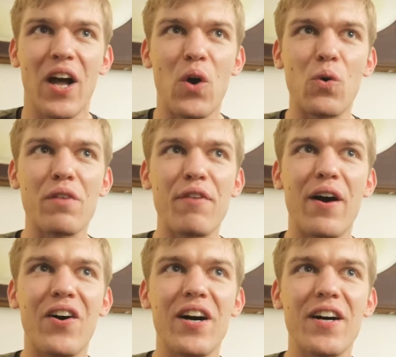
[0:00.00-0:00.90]
All of
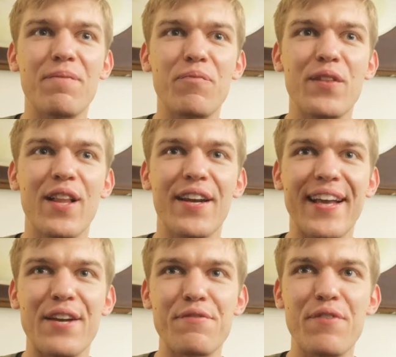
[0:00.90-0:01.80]
our learning
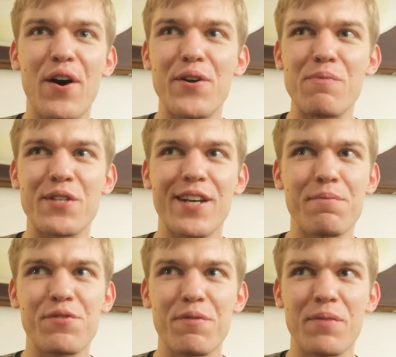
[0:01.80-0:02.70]
how to fight almost
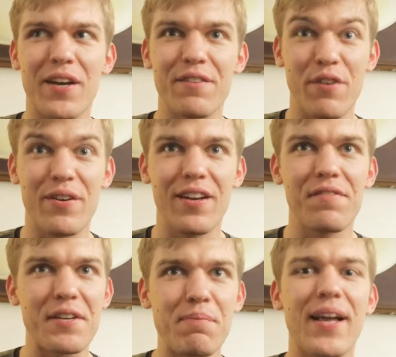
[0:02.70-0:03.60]
comes from like a very
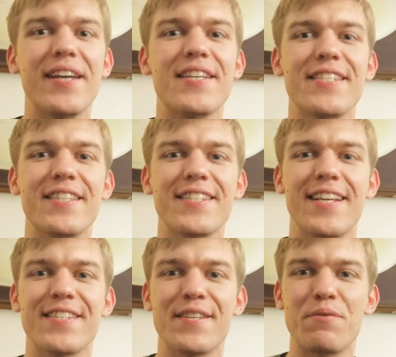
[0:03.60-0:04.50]
loving place, in the
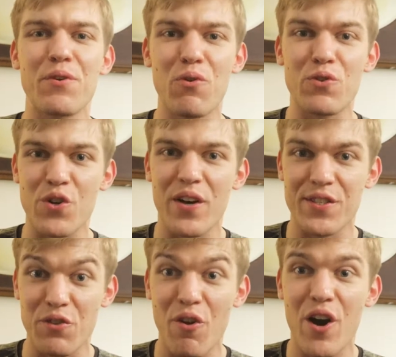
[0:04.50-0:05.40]
sense that we're all trying
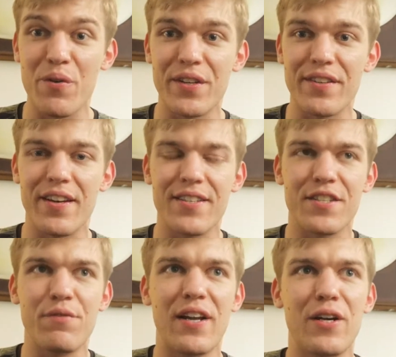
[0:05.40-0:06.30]
to grow and
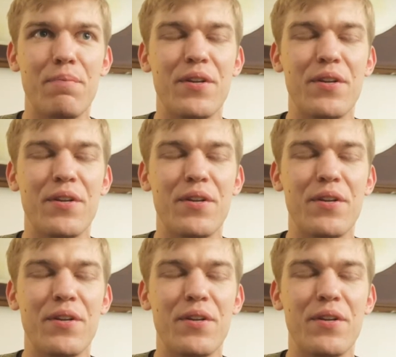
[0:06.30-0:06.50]
develop.